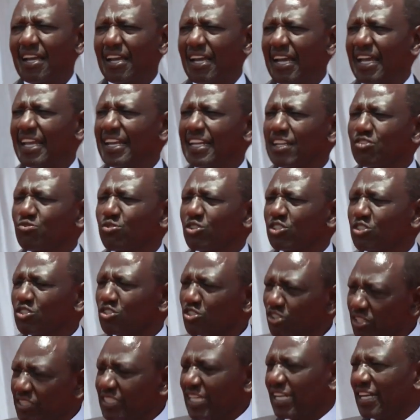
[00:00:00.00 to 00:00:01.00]
And it was
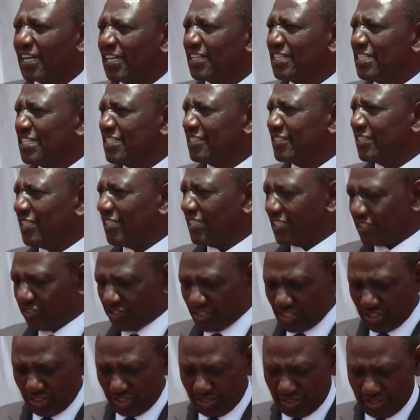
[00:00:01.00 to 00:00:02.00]
not an easy
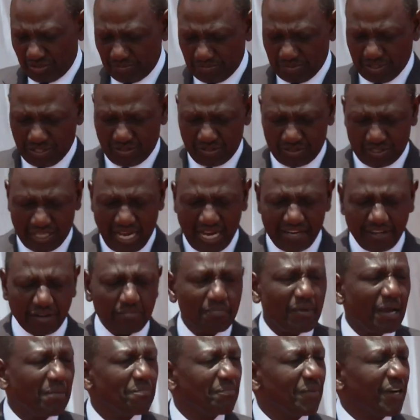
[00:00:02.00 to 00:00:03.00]
decision, because I
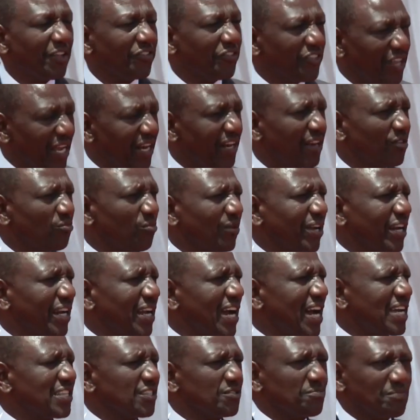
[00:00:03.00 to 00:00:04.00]
remember then,
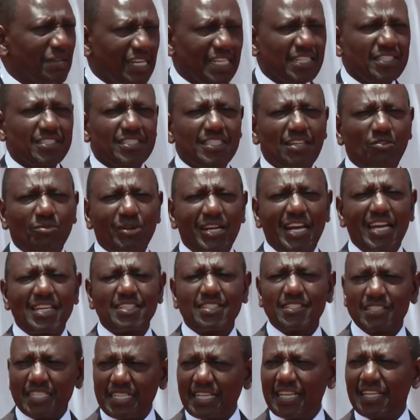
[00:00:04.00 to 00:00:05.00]
when, as minister, when I
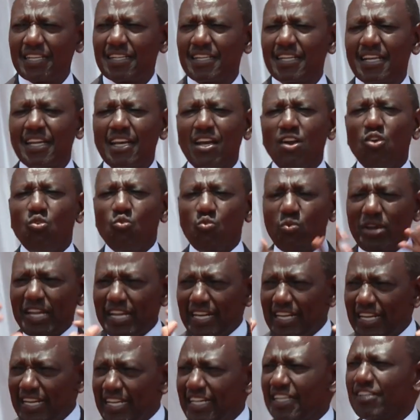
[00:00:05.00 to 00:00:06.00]
said, we
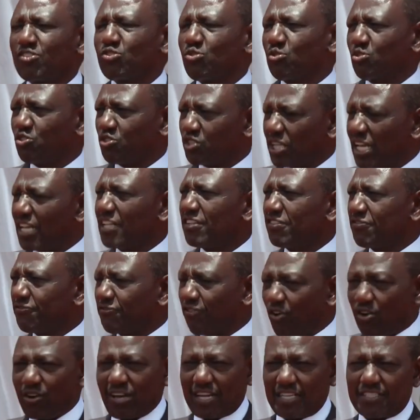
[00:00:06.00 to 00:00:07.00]
need to change
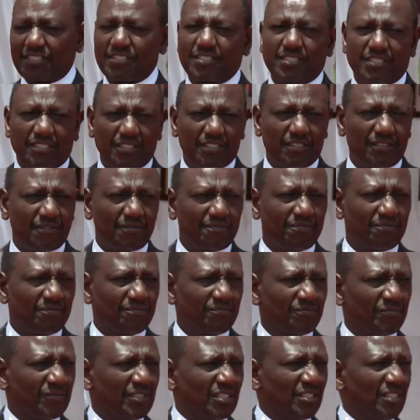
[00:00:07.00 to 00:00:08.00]
focus.
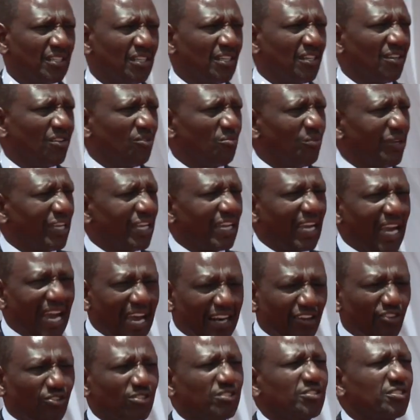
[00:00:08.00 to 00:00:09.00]
We
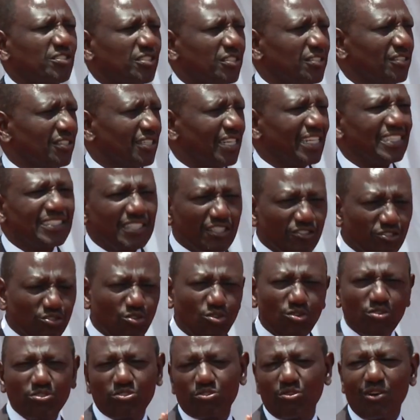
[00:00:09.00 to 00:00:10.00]
cannot, it is
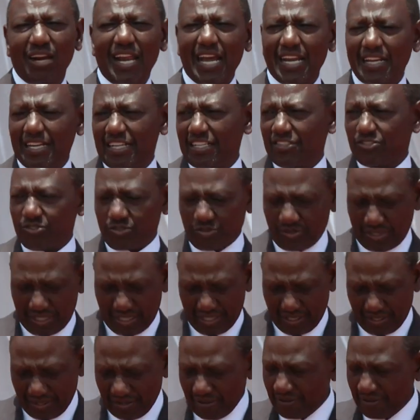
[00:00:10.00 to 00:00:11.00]
good to learn history.